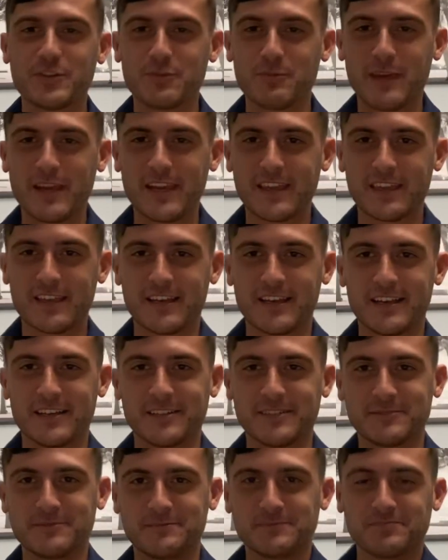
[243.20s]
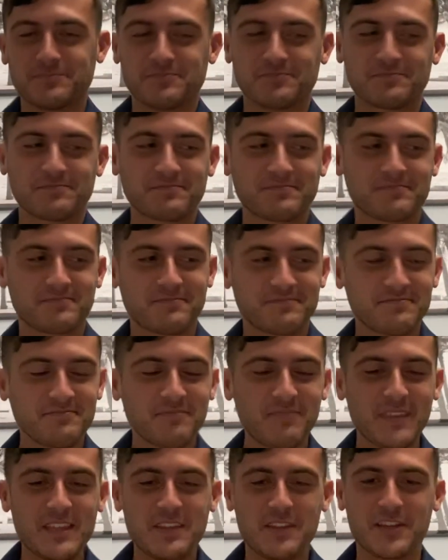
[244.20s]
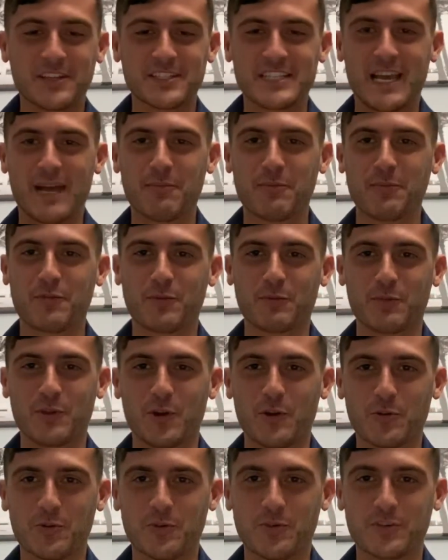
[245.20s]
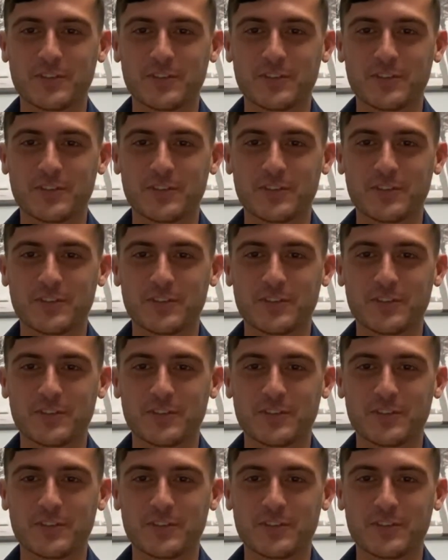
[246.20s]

to make the example from Goku,